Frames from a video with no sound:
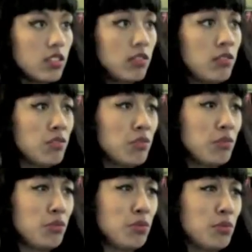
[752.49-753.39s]

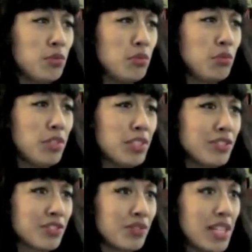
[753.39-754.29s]
Oh, they're
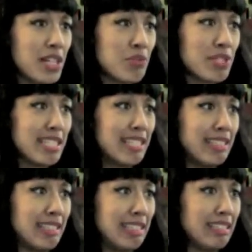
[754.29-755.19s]

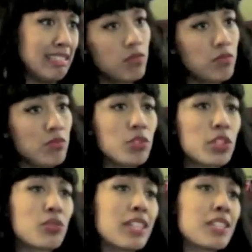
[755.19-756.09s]
surrounded. Look at
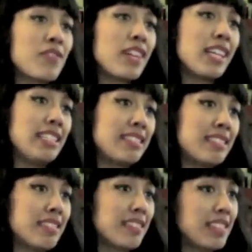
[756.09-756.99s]
Rick's
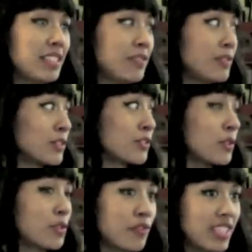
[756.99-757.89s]
face. He feels so
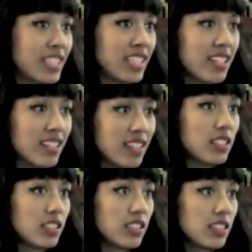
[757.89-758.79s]
defeated.
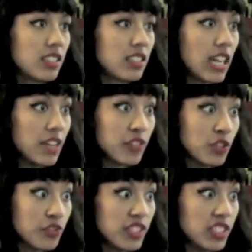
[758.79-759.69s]
I feel
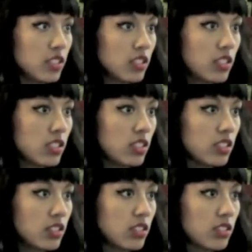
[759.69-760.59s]
defeated.
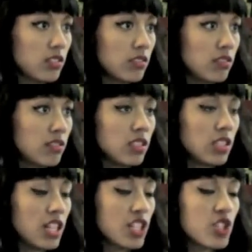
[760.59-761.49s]

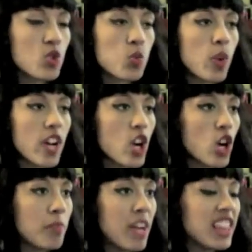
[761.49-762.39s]
I swear on
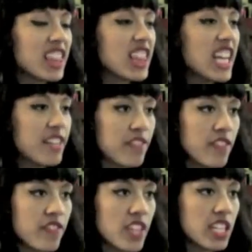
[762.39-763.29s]
my life if
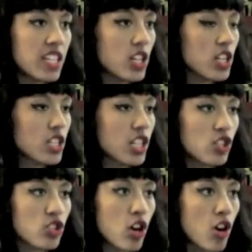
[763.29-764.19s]
they touch
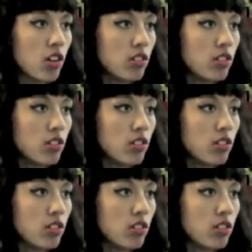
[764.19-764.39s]
Carl.